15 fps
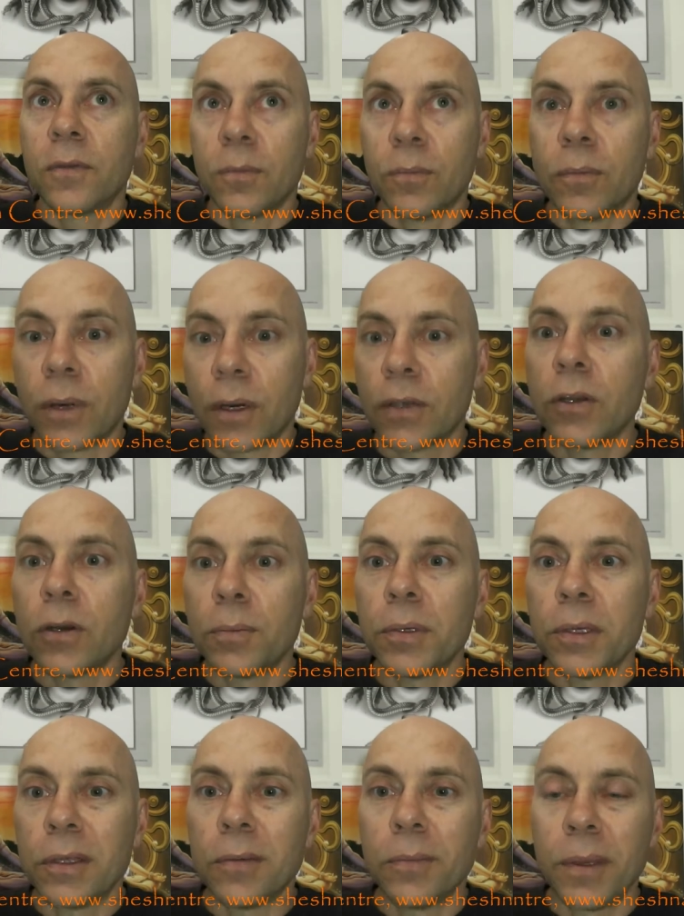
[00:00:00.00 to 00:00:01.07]
might not be
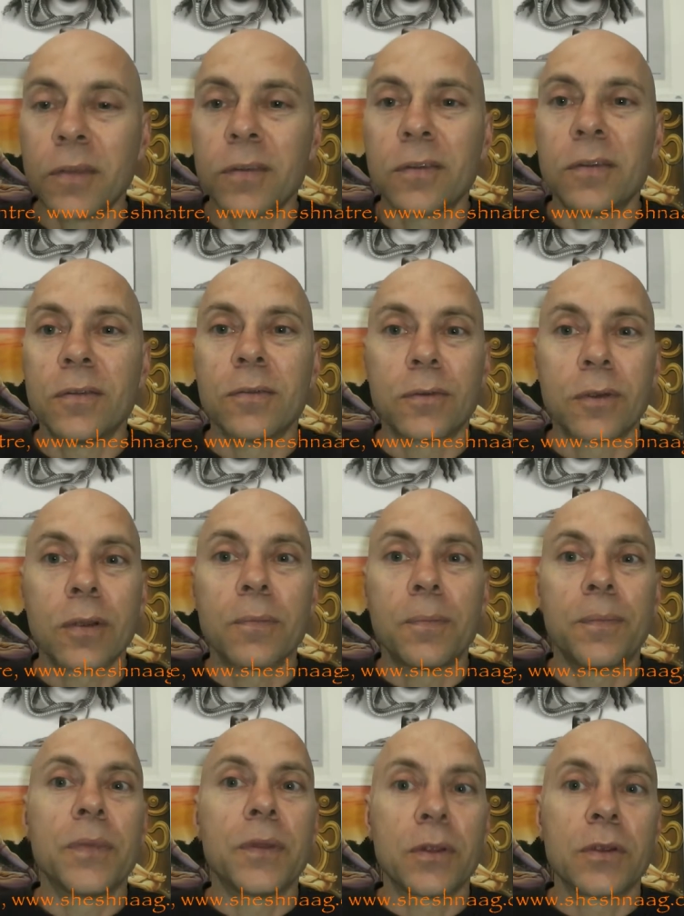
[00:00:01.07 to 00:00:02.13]
the best and
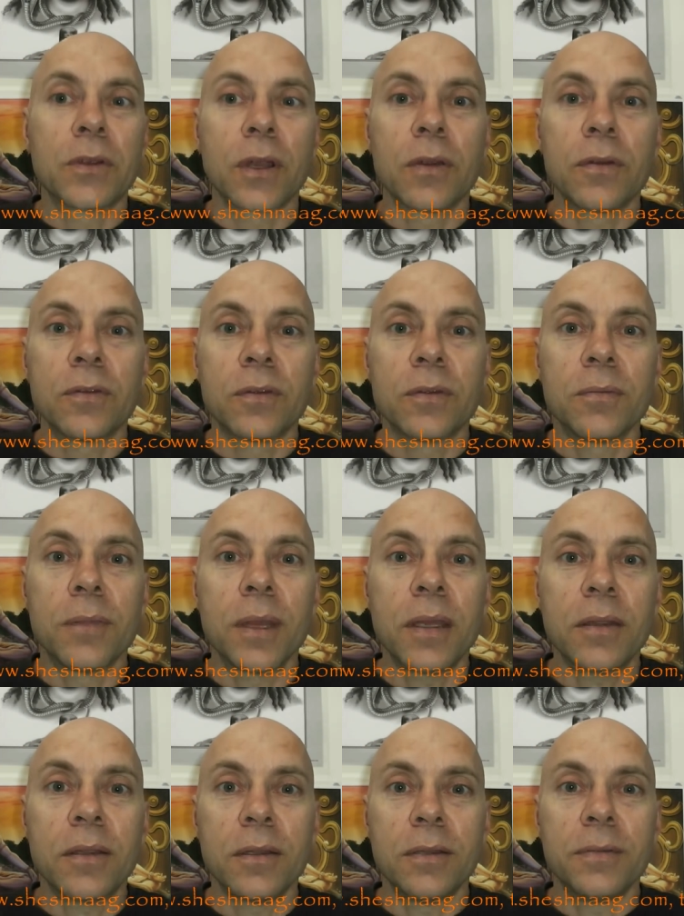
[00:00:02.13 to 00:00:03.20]
chosen
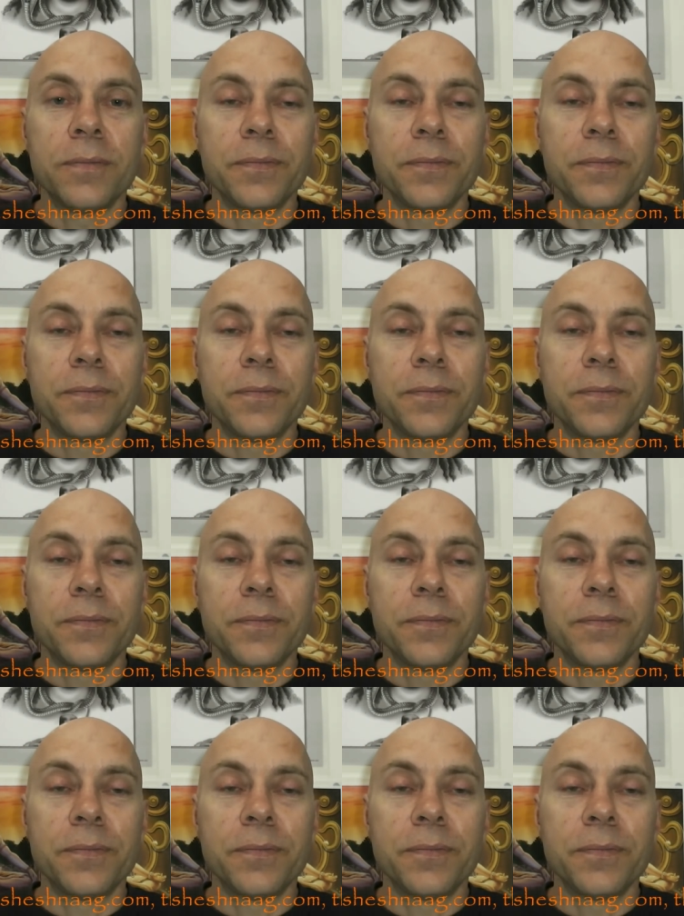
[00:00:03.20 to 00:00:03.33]
method.